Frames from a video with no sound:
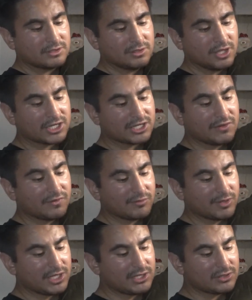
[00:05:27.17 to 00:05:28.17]
luckily for
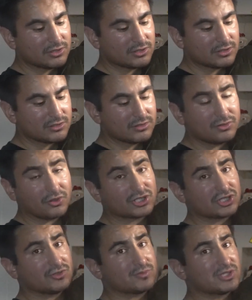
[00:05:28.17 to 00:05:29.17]
me,
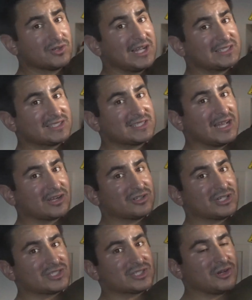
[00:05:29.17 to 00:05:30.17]
Nordstrom still has a tag
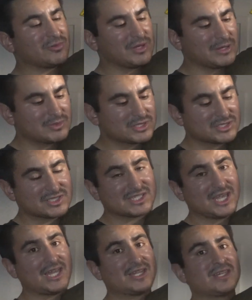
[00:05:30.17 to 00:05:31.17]
on it, so I'll be able to
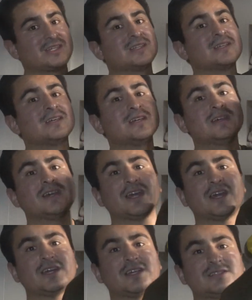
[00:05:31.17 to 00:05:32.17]
scan it
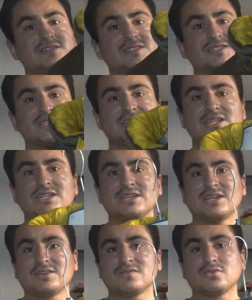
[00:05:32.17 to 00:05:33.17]
and see
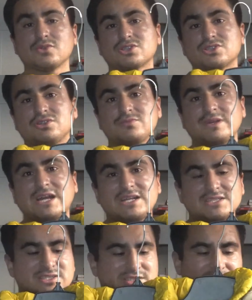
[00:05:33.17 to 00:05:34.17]
if Nordstrom
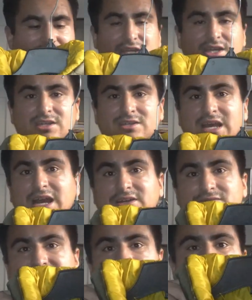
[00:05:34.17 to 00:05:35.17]
has an out
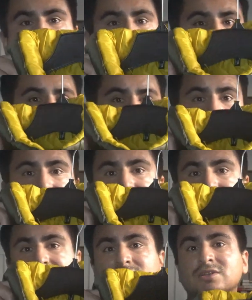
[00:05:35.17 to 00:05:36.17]
of stock image
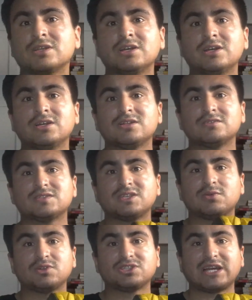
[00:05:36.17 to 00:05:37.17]
or see
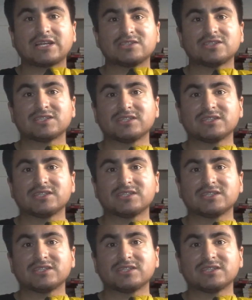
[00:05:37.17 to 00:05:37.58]
what jacket this